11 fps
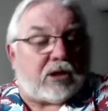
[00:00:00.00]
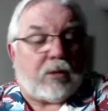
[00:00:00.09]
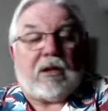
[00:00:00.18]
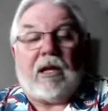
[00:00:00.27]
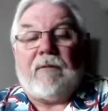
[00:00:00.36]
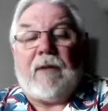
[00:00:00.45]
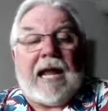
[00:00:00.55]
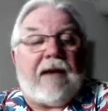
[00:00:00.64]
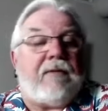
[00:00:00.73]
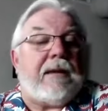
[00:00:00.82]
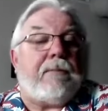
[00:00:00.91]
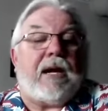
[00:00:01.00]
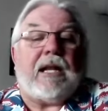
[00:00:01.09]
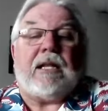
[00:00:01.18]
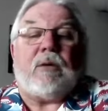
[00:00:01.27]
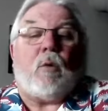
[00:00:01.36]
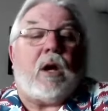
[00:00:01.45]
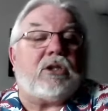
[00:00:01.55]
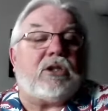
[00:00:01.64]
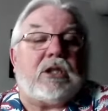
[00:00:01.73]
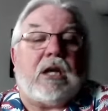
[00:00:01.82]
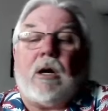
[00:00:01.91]
So I'd love to have anybody that
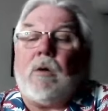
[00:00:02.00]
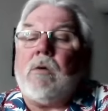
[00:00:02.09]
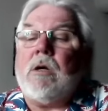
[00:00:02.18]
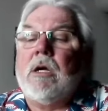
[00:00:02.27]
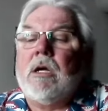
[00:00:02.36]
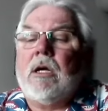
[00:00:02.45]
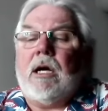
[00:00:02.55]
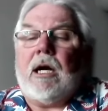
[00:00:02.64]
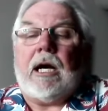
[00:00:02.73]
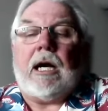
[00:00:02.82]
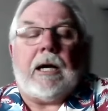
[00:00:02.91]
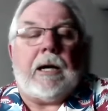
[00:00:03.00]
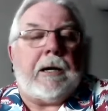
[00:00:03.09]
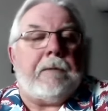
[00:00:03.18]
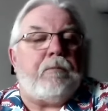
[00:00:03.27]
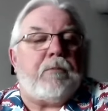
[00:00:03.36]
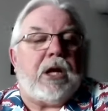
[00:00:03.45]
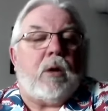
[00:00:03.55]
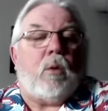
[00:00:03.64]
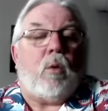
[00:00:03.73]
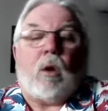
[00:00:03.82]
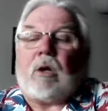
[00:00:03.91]
wants to go. You know,
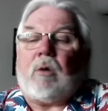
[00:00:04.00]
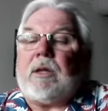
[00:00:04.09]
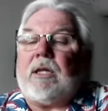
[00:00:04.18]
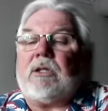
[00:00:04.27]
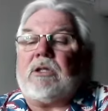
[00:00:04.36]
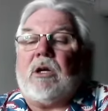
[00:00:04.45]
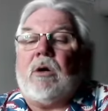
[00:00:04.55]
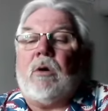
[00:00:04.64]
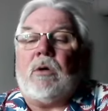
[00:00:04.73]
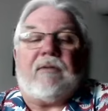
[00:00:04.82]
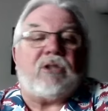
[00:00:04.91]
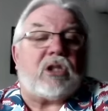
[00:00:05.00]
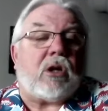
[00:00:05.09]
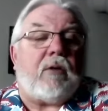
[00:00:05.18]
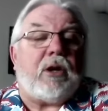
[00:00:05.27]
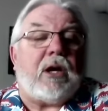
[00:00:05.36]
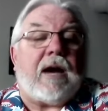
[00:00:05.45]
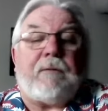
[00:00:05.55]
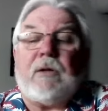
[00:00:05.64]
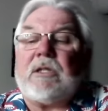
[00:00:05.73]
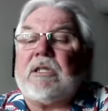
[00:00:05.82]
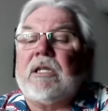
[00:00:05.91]
we'll work with you. So give us a call at the
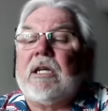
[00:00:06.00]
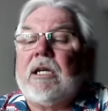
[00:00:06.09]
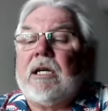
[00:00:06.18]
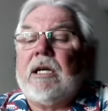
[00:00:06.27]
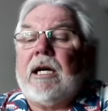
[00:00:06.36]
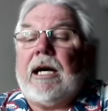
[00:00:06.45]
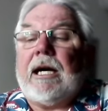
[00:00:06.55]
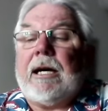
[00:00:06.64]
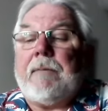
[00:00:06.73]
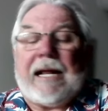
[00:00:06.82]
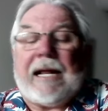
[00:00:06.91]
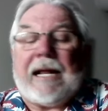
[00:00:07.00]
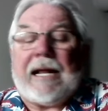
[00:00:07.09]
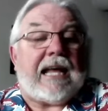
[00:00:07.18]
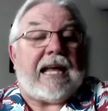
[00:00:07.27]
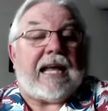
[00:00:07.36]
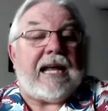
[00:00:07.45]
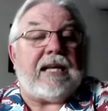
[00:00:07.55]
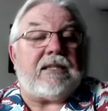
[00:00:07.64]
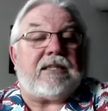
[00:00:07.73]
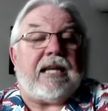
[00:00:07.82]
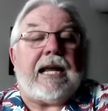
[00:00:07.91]
office. And again,
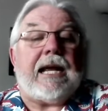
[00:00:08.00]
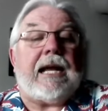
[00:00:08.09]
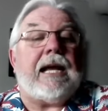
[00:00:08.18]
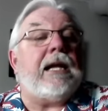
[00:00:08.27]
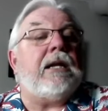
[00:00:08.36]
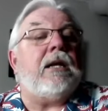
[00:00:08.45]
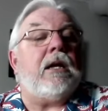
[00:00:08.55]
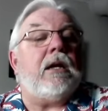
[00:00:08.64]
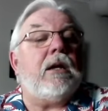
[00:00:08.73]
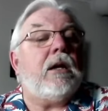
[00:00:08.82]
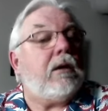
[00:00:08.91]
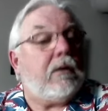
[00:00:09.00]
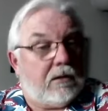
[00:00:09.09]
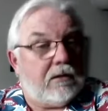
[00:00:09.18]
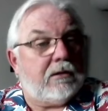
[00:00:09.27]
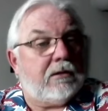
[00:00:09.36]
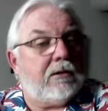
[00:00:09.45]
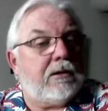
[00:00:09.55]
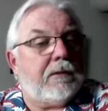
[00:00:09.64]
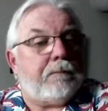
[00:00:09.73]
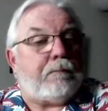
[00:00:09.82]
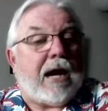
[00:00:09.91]
thanks and
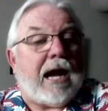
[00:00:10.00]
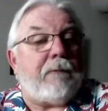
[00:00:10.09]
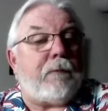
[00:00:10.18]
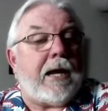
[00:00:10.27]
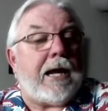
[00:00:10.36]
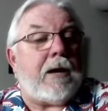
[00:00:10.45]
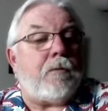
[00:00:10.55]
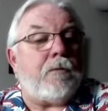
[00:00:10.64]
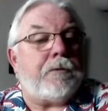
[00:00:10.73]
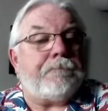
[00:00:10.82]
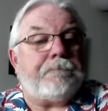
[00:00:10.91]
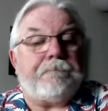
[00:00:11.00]
bye for now.